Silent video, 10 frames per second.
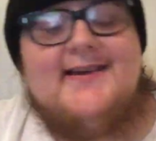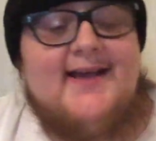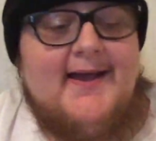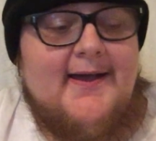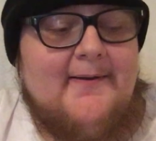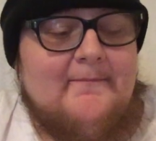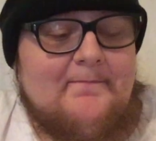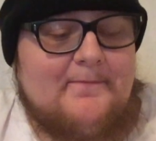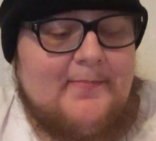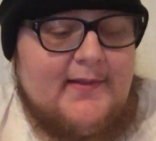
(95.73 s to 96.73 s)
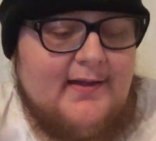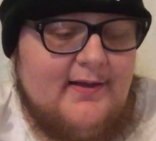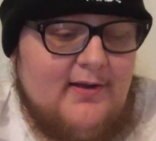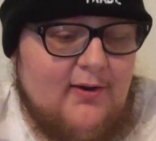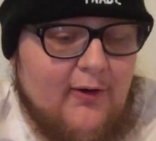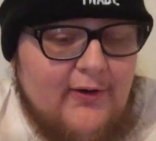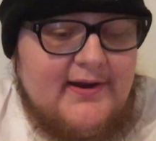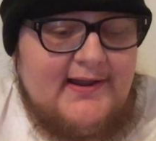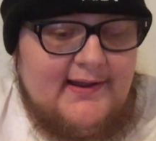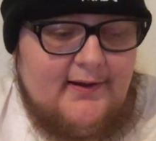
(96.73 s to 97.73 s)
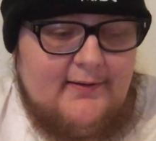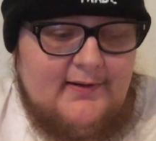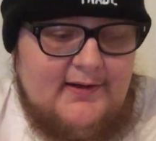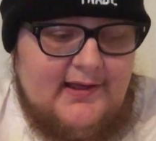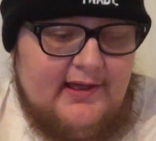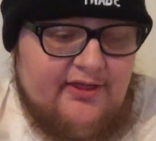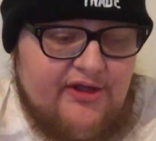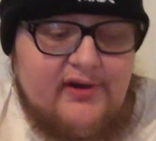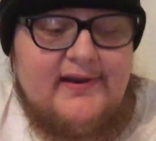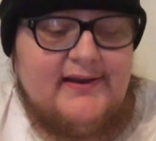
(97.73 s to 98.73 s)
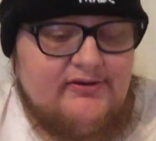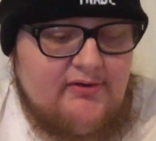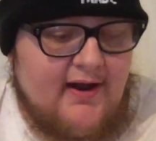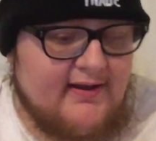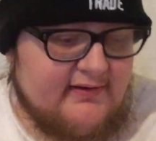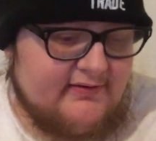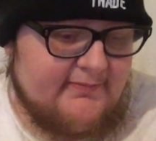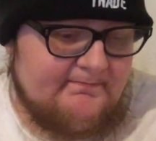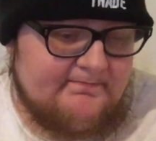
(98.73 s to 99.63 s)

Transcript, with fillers: Um, on here, you get 13 tracks